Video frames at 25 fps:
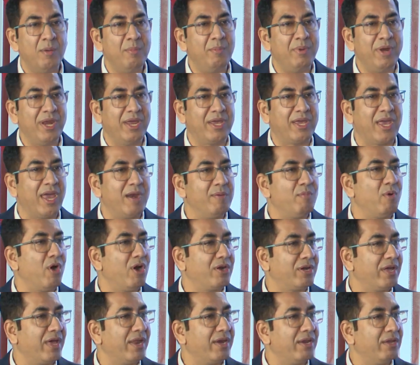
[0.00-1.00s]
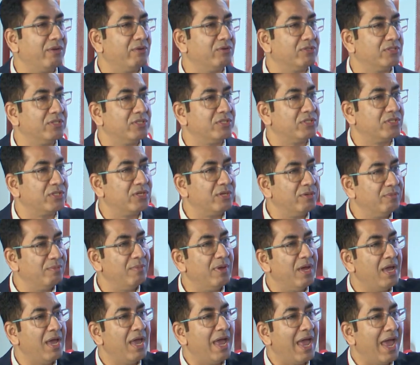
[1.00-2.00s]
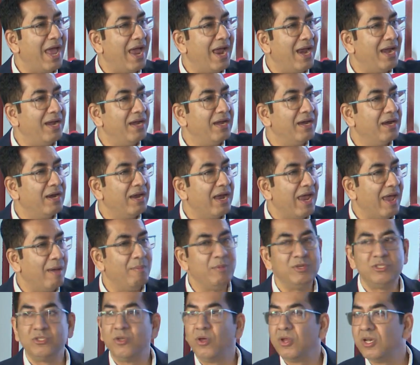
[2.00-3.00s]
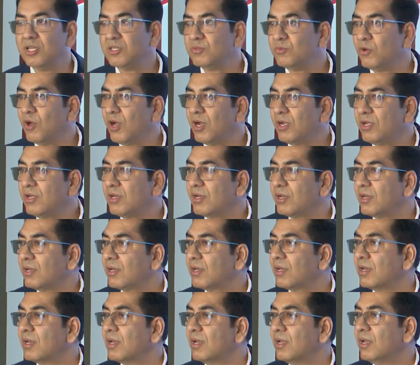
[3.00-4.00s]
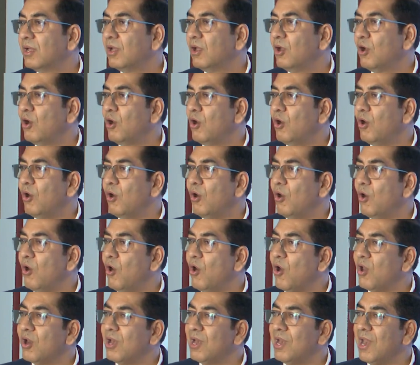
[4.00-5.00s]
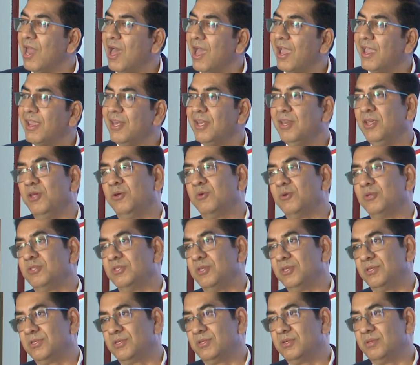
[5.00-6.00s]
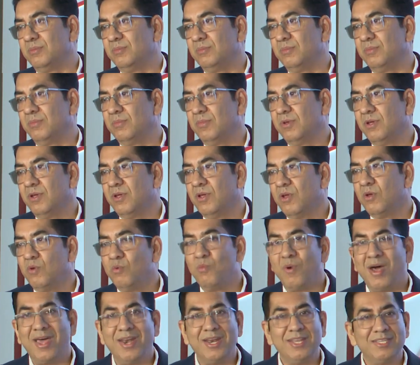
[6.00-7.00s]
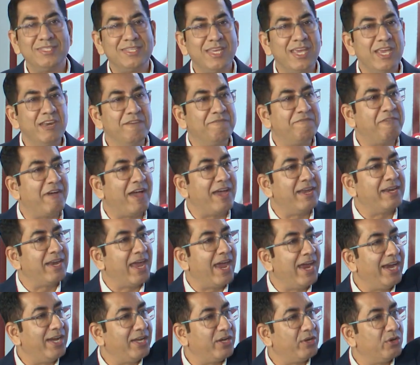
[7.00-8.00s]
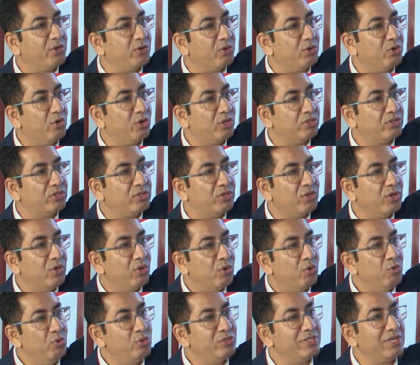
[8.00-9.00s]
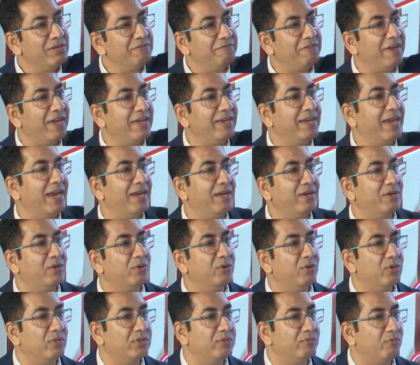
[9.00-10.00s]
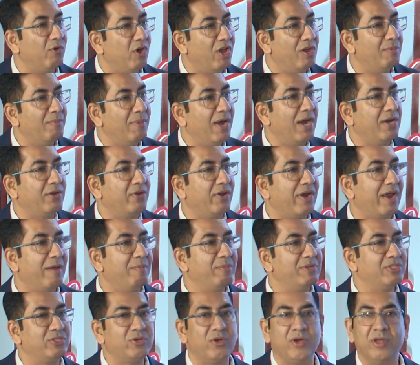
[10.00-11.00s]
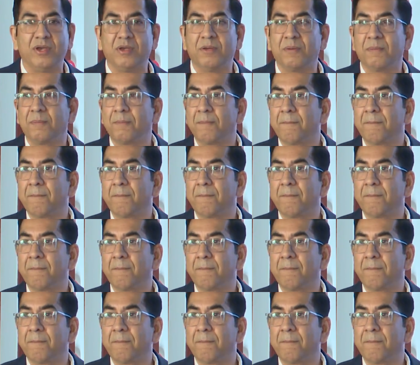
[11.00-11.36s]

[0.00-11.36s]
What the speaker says: brick and mortar ecosystem, and Amazon is what? Online ecosystem. One is infinite growth. Who's infinite growth? Walmart or Amazon?